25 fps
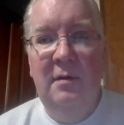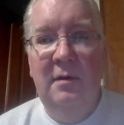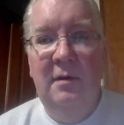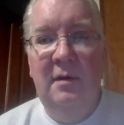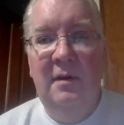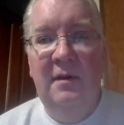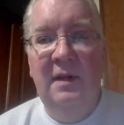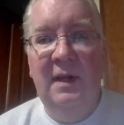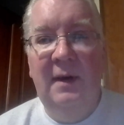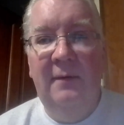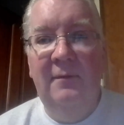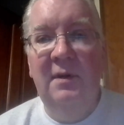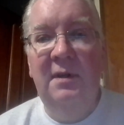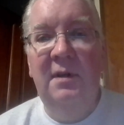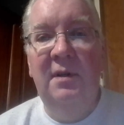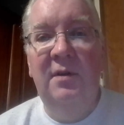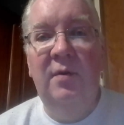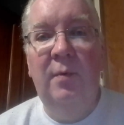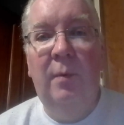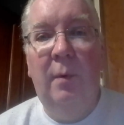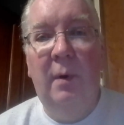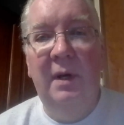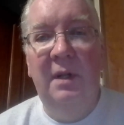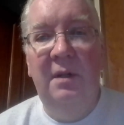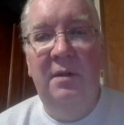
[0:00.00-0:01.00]
7 to
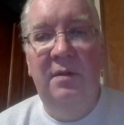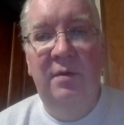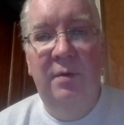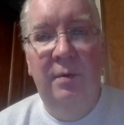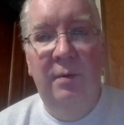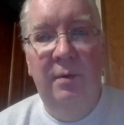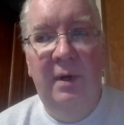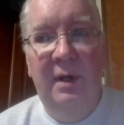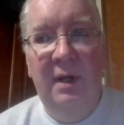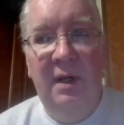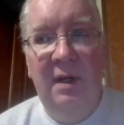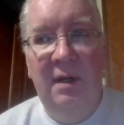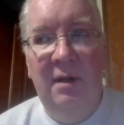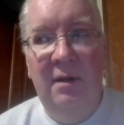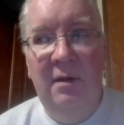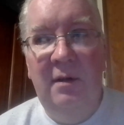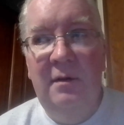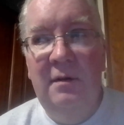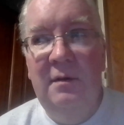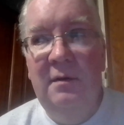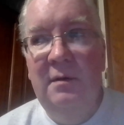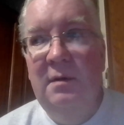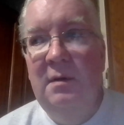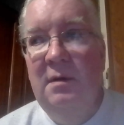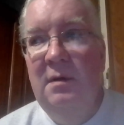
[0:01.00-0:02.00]
22
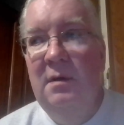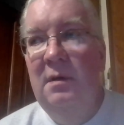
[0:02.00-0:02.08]
days,